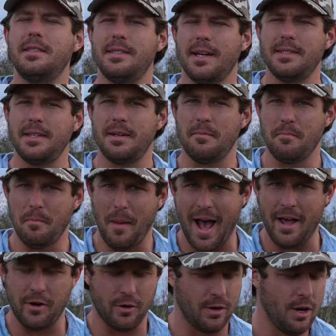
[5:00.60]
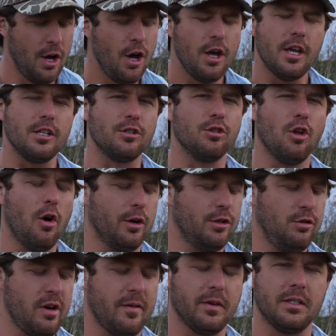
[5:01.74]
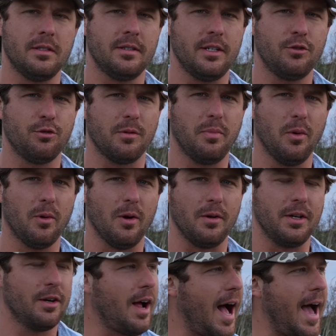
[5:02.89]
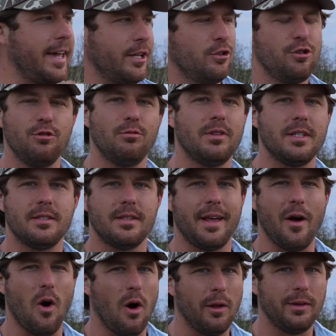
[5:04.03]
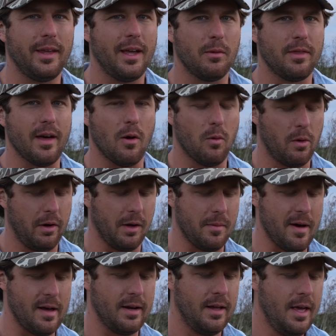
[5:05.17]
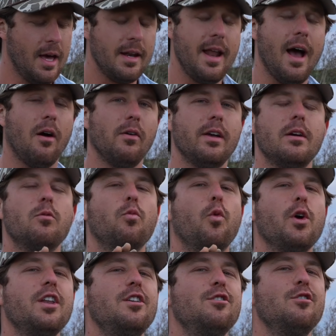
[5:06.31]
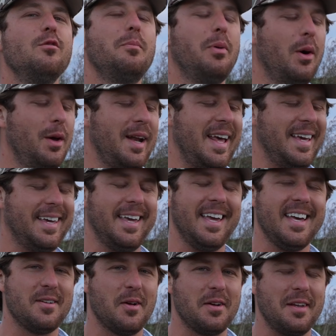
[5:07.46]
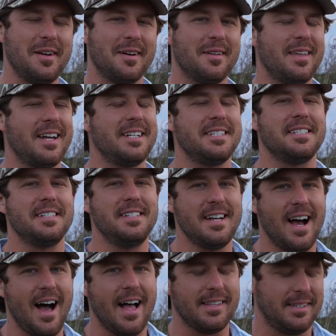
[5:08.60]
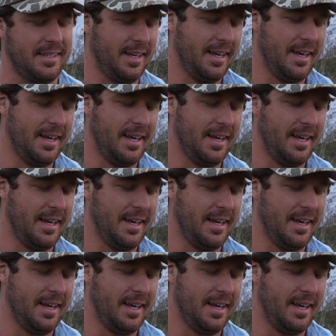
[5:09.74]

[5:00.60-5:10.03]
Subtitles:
doesn't matter. As long as you have a concentric bore on here, I can shoot this thing all day without worrying about it. Now, when you put a can on here that is not